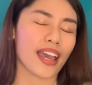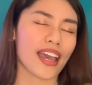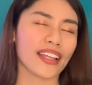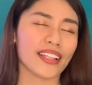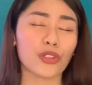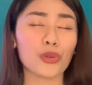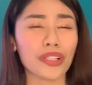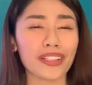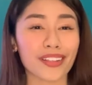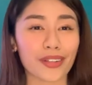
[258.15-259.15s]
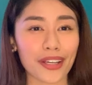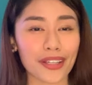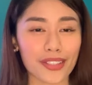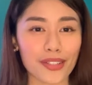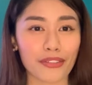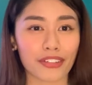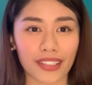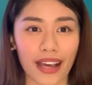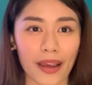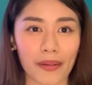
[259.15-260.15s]
and it will increase over
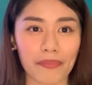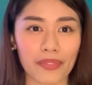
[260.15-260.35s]
time.